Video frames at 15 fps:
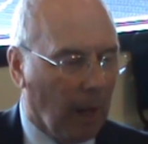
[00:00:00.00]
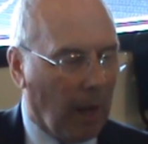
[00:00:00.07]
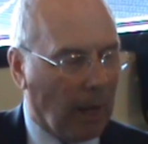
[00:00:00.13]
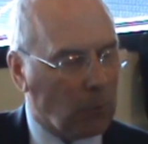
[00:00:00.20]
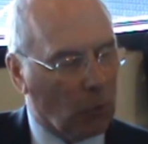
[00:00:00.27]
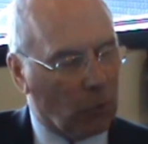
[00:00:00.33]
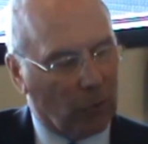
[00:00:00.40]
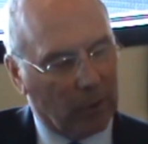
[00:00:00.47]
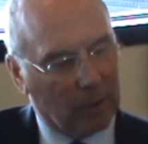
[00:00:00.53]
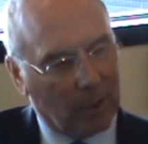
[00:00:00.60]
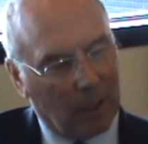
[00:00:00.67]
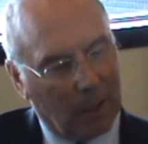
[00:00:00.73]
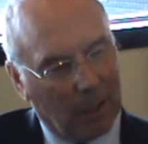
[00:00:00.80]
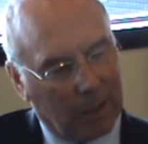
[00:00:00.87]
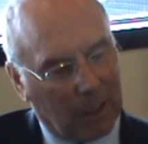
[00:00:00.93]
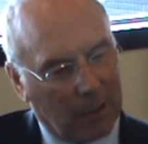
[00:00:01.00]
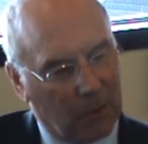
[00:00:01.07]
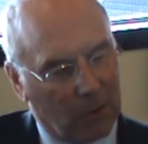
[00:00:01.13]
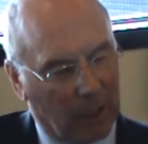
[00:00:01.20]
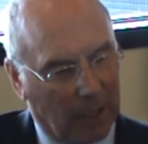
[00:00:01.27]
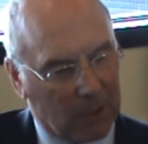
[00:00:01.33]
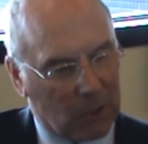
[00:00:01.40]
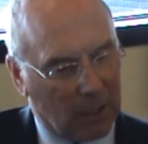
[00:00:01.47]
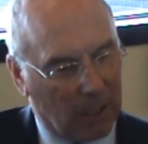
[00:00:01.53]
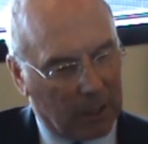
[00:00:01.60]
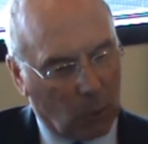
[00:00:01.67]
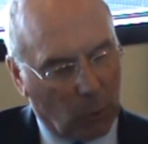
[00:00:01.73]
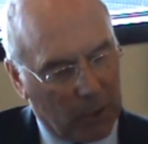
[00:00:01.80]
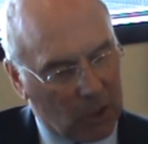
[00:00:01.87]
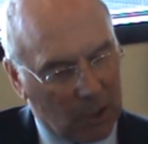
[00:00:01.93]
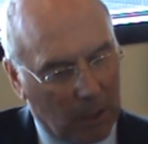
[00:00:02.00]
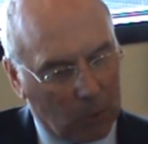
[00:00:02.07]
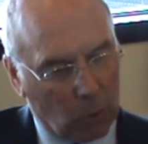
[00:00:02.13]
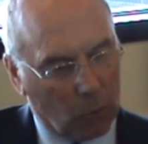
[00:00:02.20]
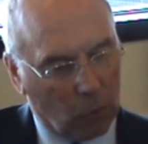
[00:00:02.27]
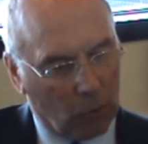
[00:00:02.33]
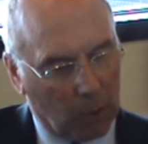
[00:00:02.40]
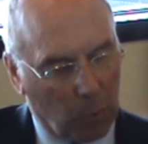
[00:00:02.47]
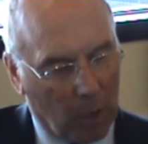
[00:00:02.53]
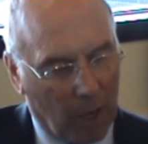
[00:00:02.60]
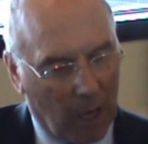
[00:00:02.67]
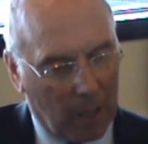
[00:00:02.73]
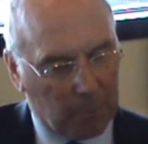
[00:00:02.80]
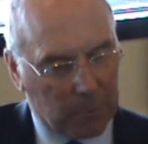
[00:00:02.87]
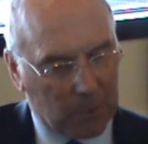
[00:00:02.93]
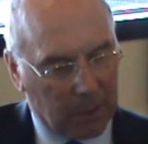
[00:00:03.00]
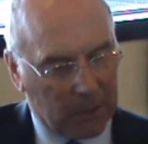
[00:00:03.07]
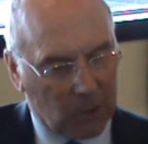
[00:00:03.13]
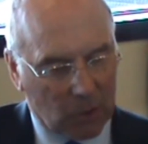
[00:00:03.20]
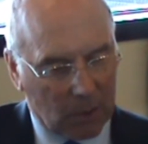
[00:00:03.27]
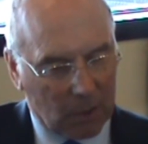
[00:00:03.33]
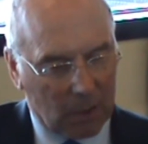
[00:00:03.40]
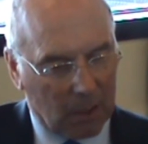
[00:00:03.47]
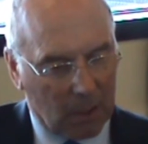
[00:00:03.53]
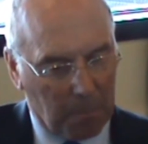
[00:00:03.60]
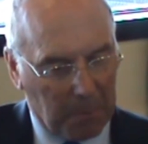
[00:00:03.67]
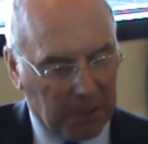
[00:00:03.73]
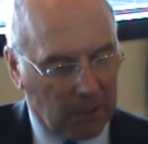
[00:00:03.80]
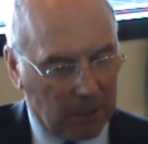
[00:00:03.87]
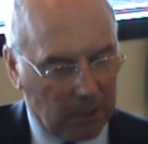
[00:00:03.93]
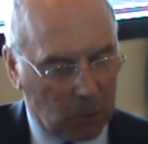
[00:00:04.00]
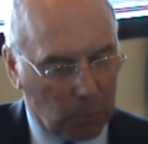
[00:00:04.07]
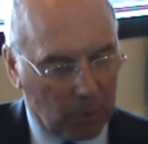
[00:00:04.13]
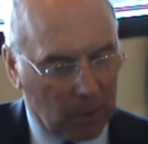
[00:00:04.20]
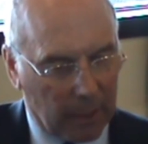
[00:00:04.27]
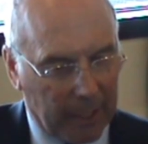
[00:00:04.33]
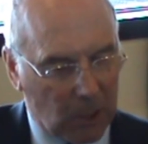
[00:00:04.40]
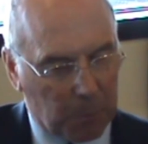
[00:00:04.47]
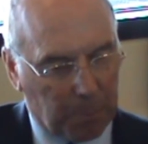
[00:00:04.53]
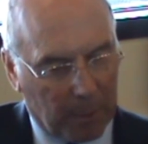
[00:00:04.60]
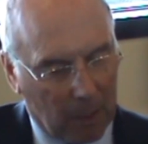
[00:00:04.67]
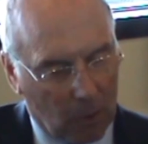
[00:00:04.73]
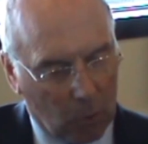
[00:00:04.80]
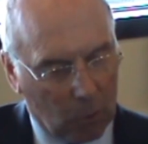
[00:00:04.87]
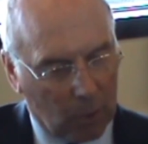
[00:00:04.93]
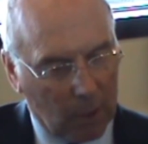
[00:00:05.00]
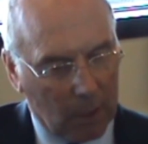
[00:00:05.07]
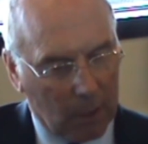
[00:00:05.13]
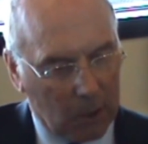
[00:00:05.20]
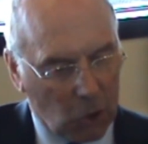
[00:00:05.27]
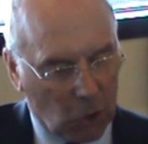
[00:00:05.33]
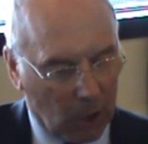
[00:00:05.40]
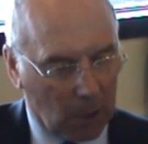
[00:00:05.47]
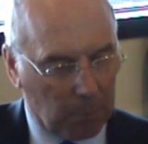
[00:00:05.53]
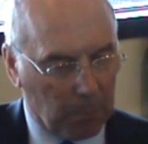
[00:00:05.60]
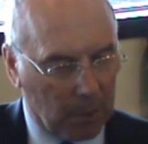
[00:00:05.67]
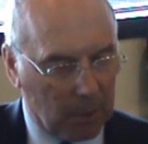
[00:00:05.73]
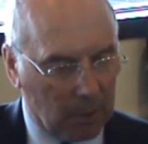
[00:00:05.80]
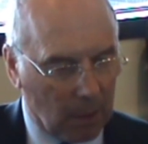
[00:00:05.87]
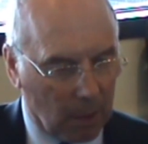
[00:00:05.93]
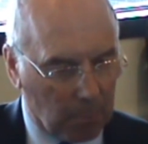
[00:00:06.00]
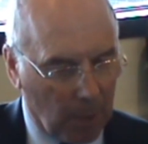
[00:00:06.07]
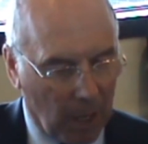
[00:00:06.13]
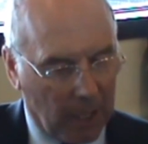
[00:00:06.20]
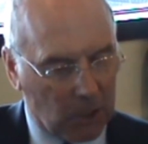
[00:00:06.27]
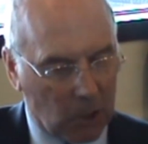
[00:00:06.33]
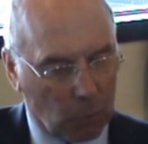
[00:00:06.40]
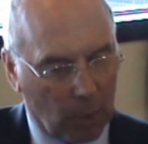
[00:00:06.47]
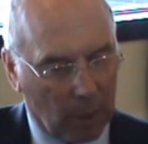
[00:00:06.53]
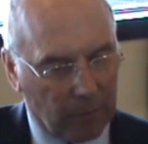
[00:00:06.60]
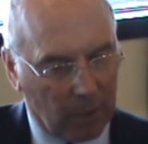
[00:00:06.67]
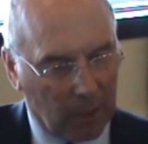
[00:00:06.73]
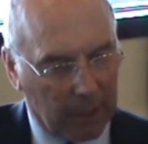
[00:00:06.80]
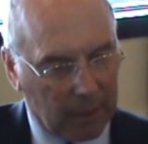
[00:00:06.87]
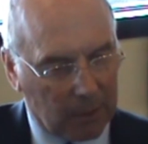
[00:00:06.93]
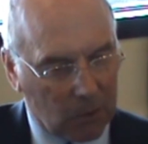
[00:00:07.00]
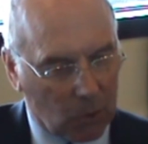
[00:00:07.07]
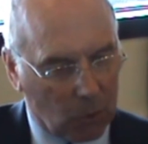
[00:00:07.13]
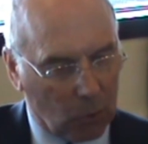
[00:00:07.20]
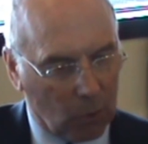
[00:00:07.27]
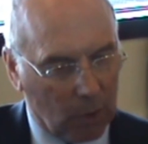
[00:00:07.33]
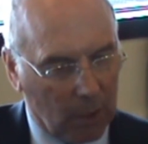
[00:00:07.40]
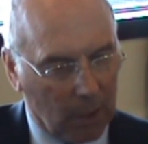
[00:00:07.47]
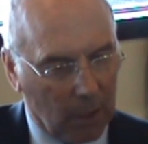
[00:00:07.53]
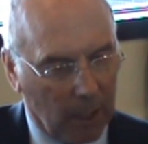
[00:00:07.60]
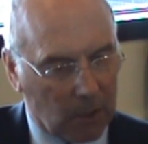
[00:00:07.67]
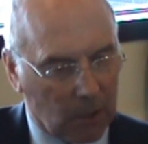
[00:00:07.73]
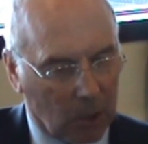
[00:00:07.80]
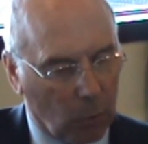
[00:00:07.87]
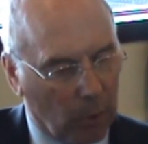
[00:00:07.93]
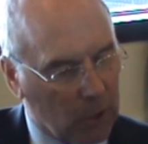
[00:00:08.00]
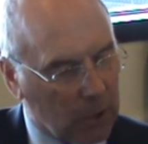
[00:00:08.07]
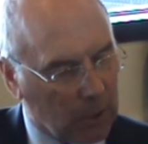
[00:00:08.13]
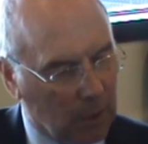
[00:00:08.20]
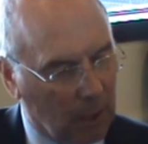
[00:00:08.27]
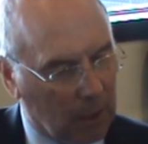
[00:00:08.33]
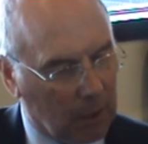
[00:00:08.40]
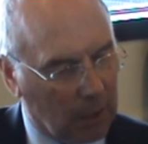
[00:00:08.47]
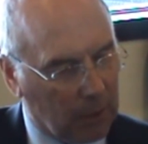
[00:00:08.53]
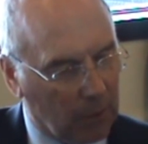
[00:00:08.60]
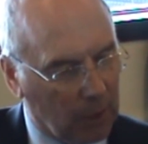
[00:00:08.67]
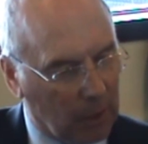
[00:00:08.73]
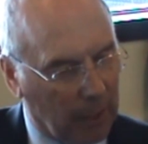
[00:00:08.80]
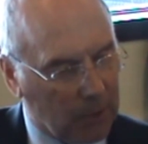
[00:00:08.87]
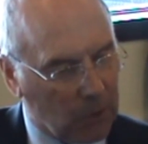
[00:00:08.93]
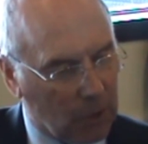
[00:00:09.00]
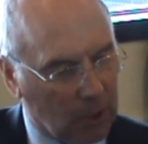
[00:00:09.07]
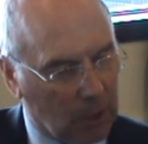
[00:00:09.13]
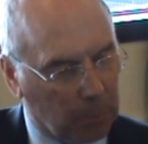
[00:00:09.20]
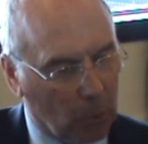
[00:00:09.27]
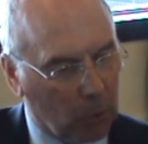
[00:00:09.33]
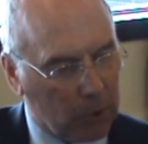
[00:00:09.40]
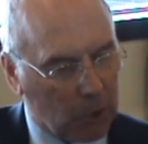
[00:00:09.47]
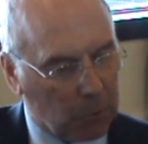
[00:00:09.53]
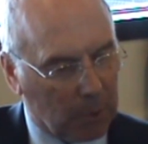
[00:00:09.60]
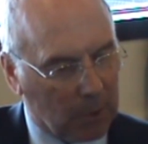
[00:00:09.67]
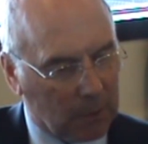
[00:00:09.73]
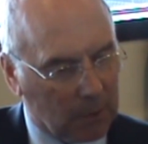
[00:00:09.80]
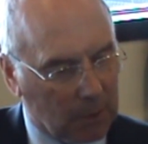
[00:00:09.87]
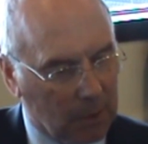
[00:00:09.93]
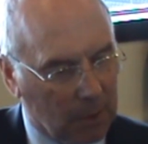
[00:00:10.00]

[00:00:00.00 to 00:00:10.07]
I can't really answer that question. I don't know really what happens, like say meetings with the SPL chairman or managers, whatever, like. So it's a question I can't really answer, to be honest with you.